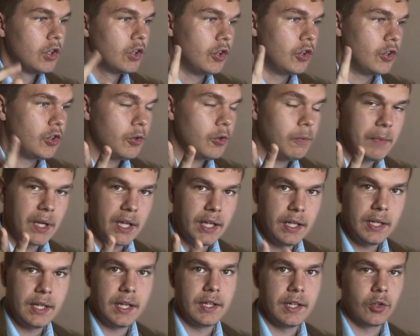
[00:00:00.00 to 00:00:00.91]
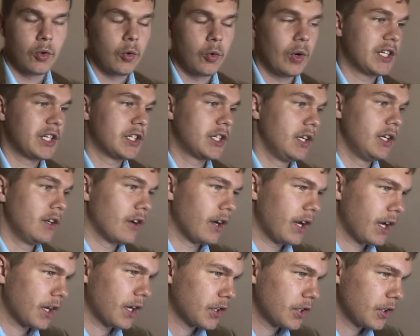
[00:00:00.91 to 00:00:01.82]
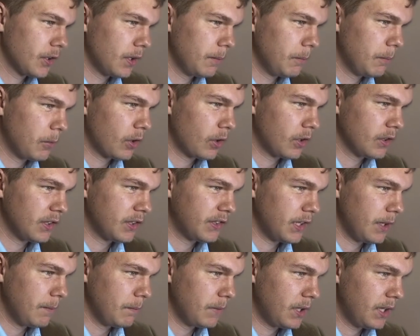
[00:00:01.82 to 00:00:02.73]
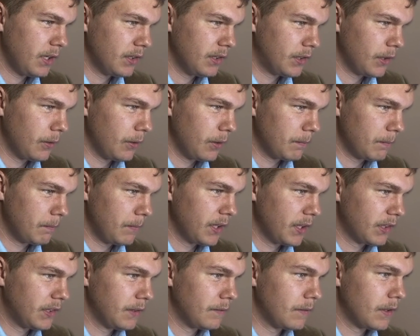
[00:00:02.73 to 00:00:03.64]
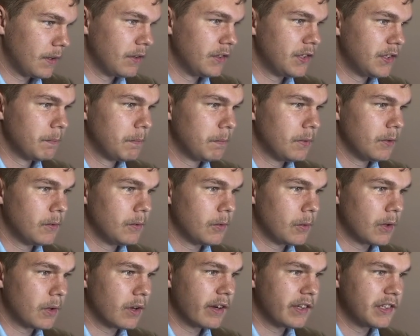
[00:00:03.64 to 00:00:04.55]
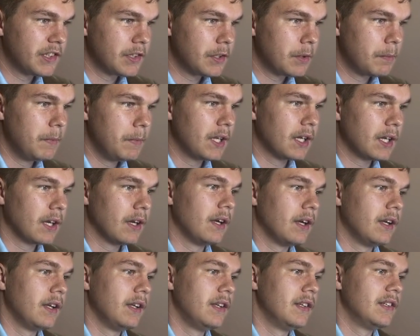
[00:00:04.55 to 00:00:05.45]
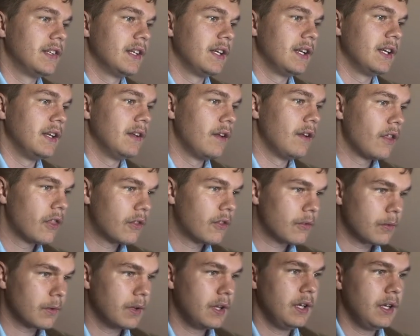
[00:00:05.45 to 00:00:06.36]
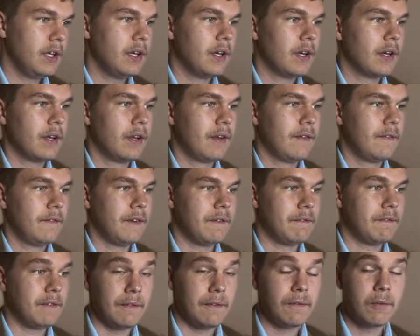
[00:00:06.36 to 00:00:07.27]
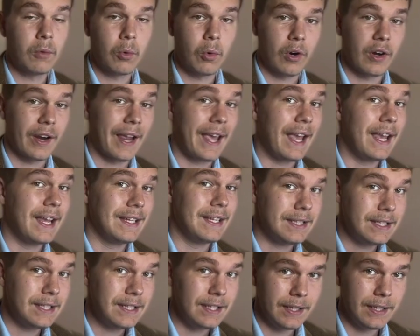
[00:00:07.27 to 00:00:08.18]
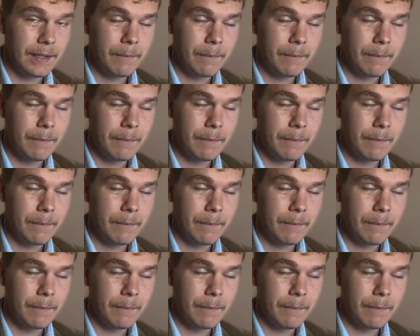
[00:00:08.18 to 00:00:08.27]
two men in question are actually born on the same date, so it makes it very simple for us, because in 354 AD,